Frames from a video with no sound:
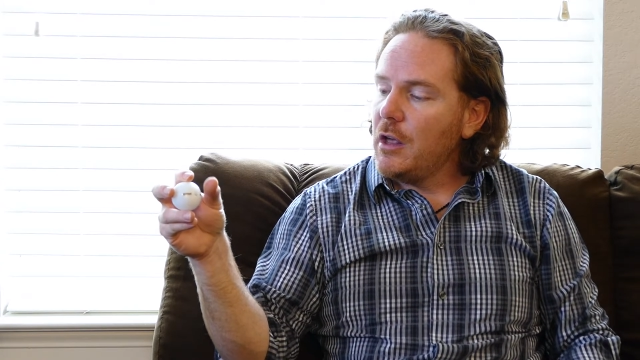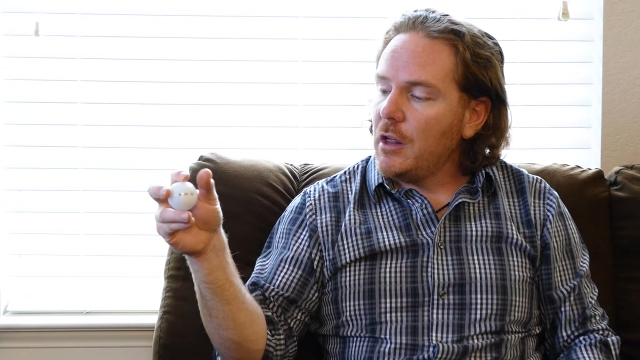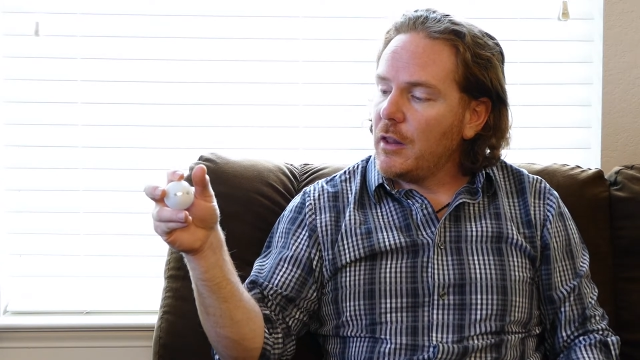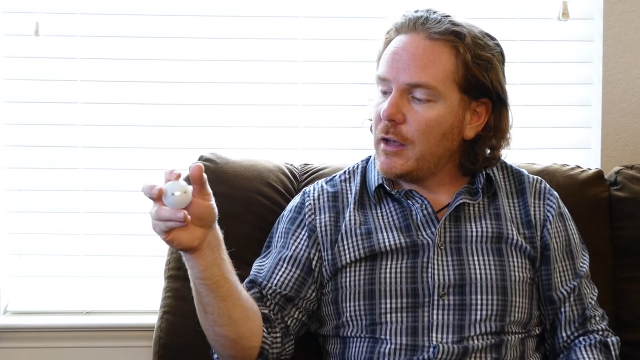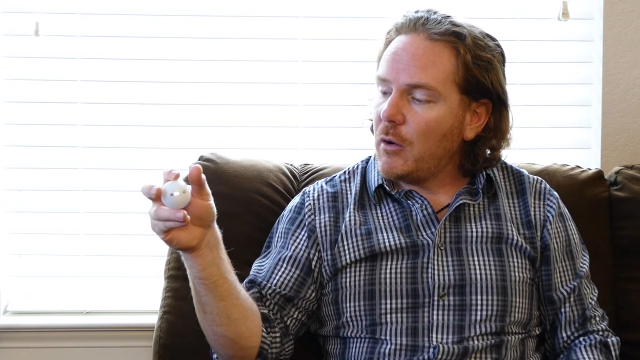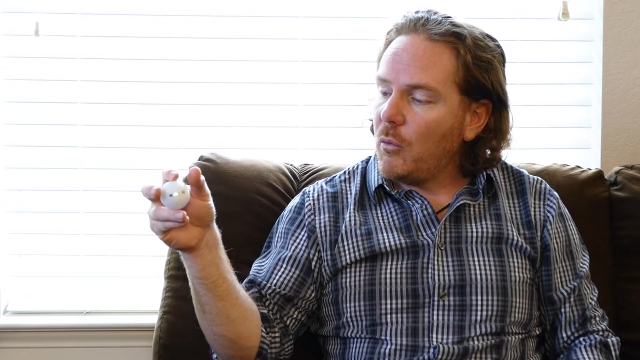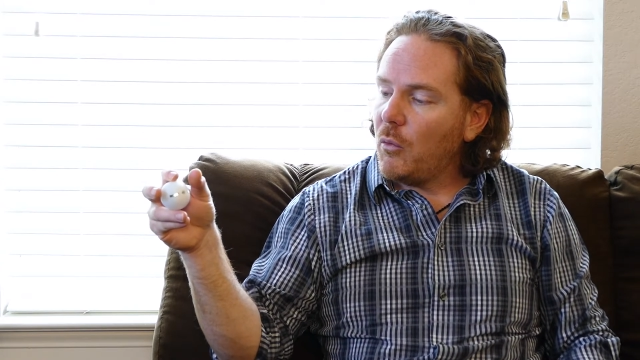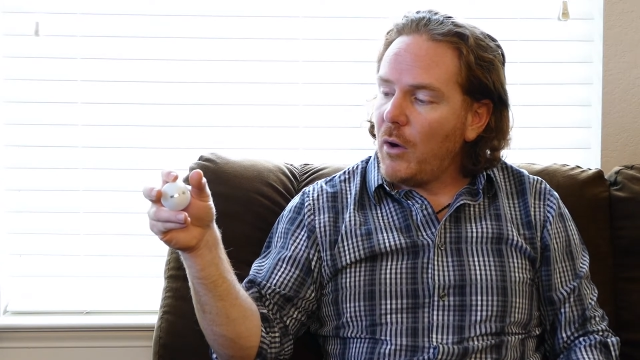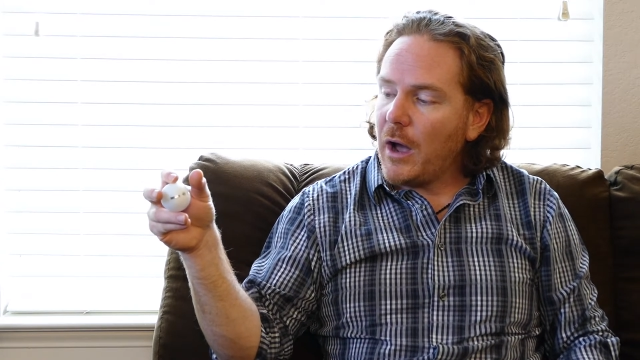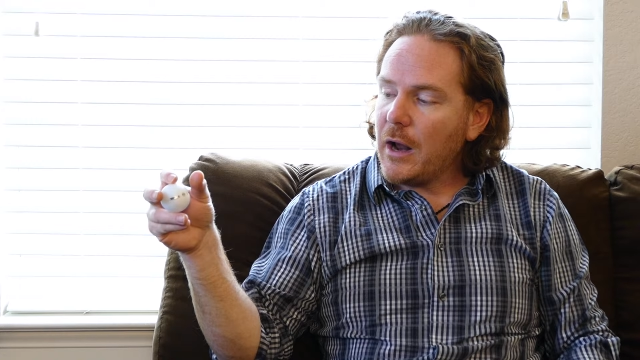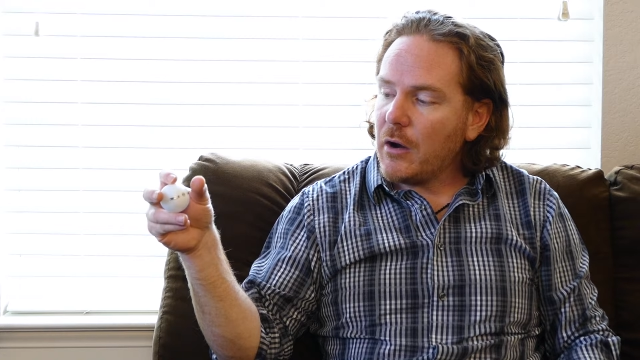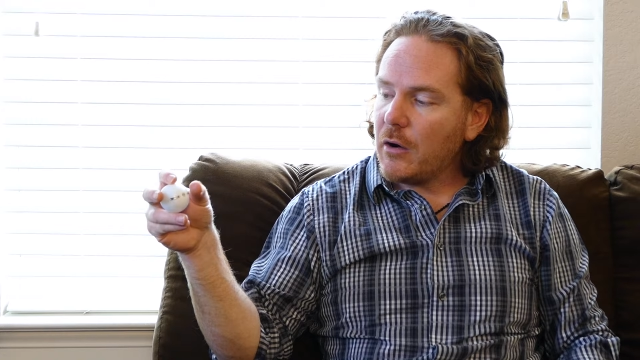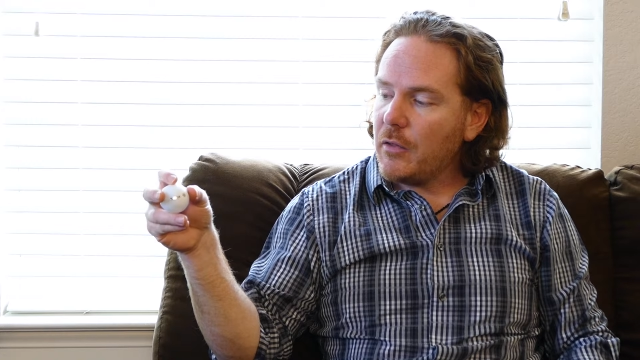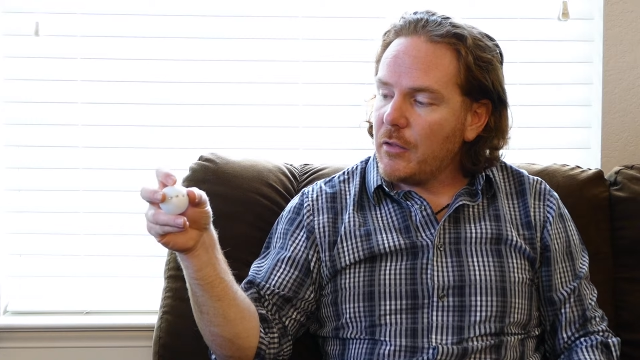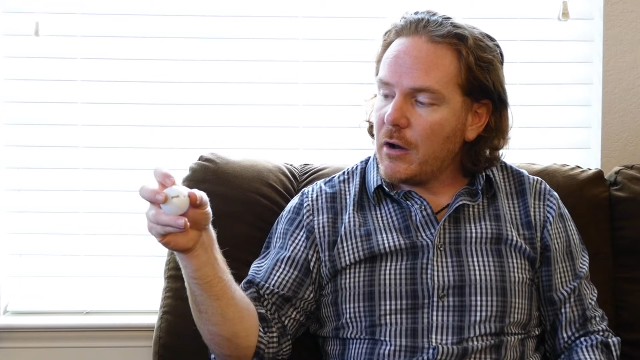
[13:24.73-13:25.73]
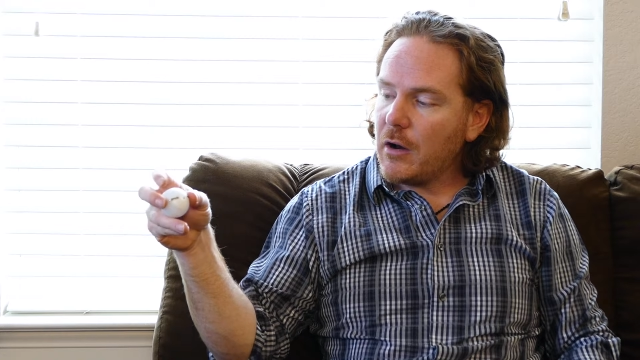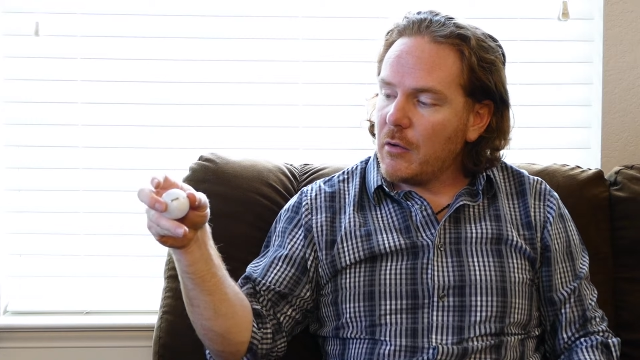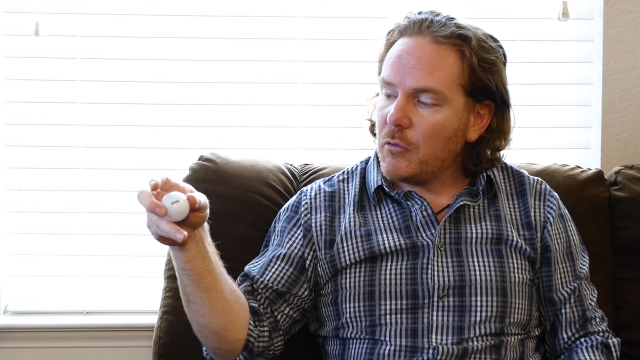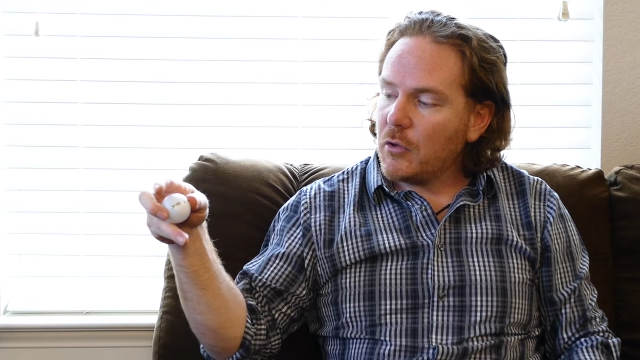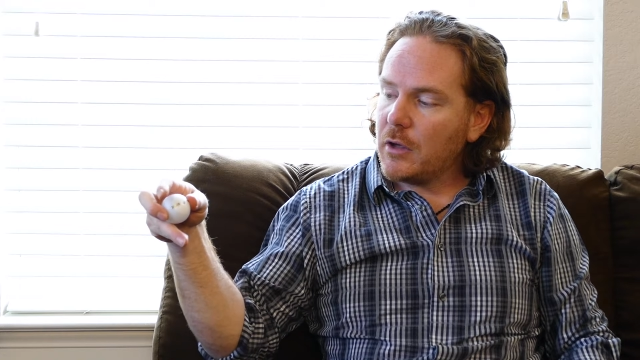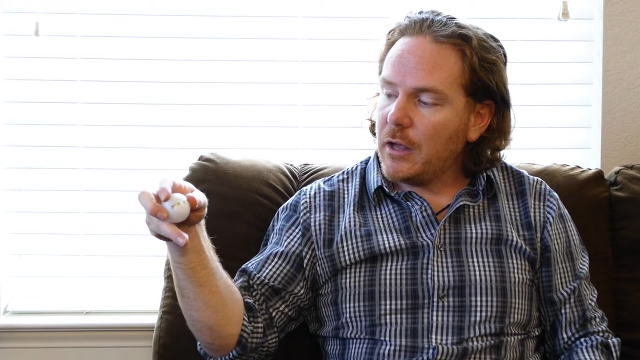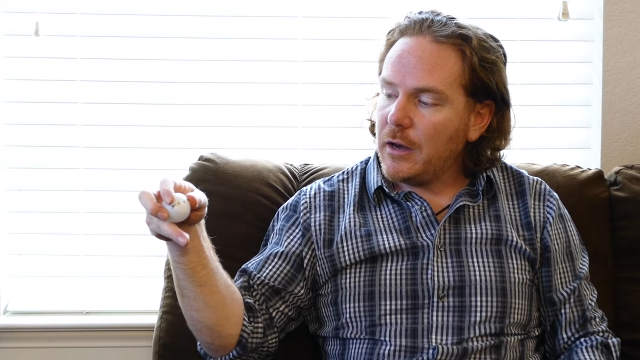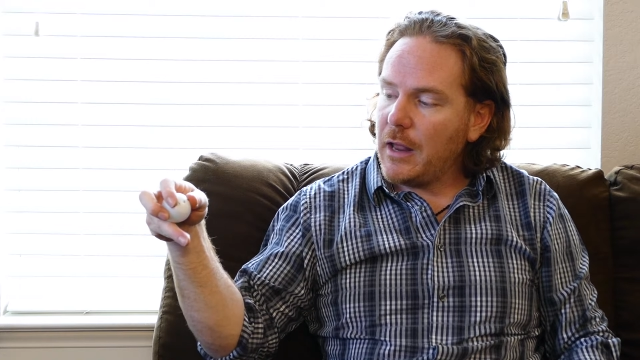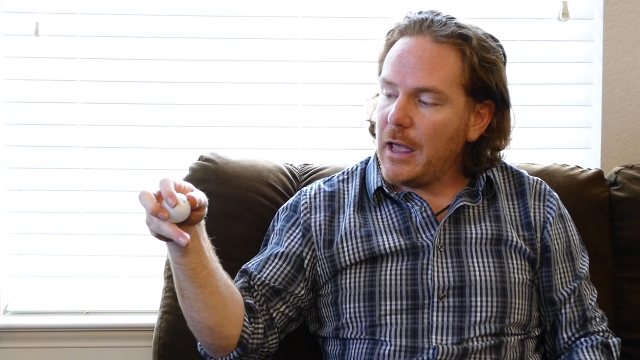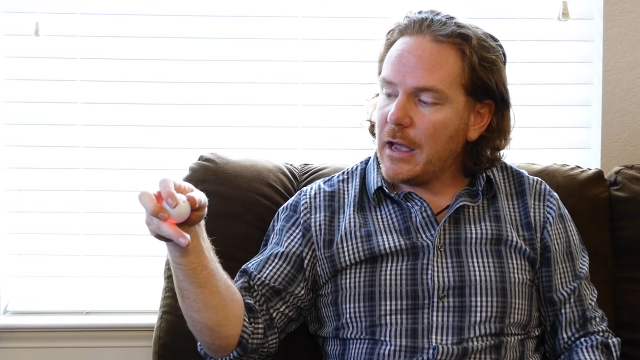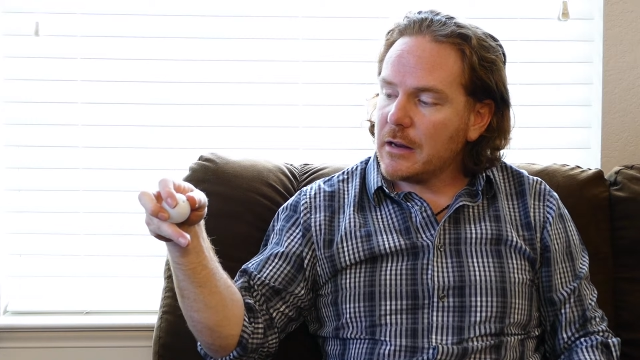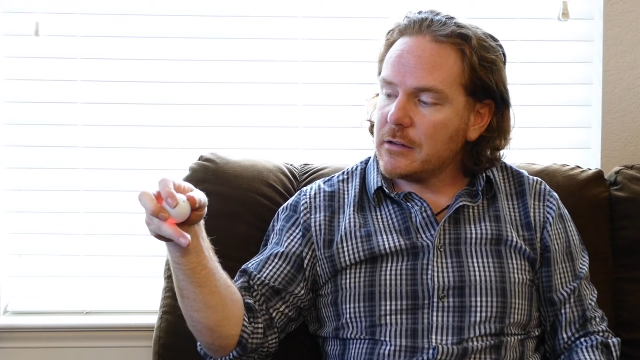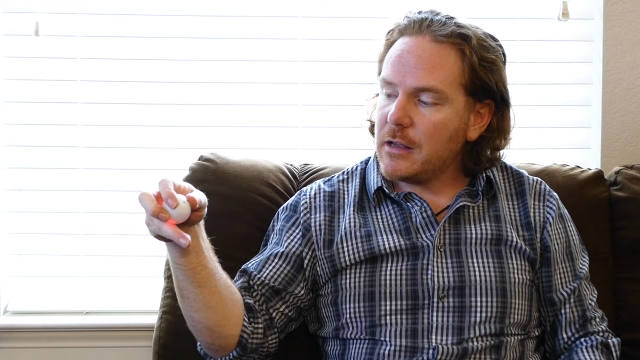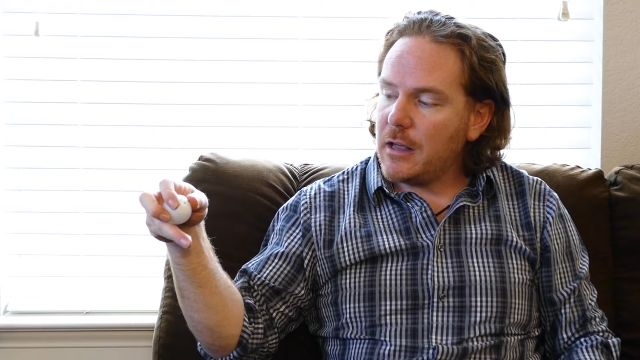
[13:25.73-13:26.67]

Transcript: like a wire in there, it will connect